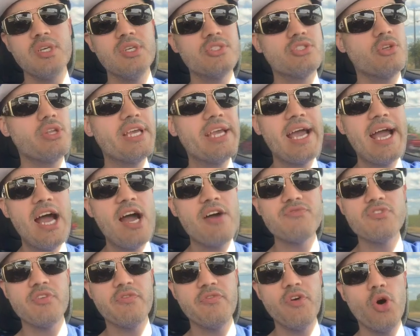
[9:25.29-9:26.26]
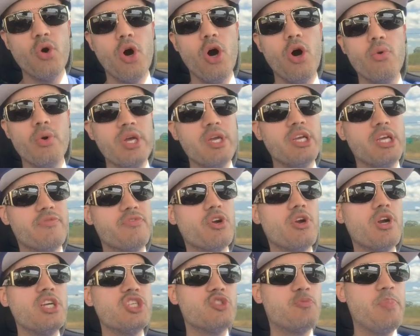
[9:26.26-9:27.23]
So they have to vote. Oh, if
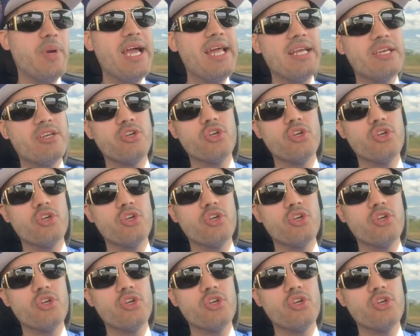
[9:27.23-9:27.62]
you're Hispanic